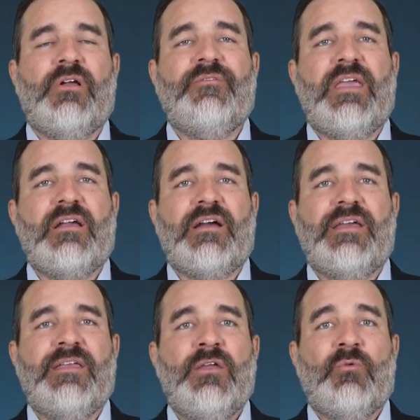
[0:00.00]
of
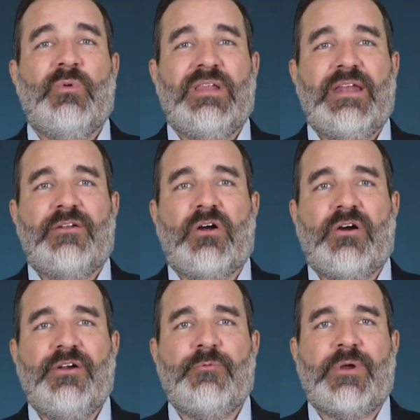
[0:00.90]
AI-related
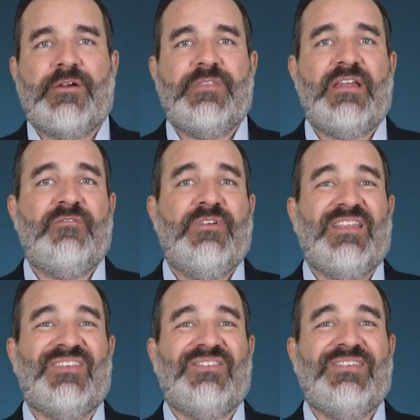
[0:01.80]
hardware that
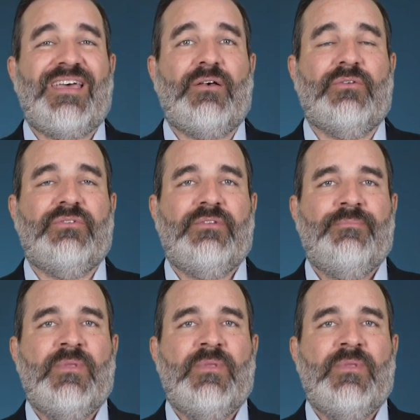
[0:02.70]
NVIDIA sells,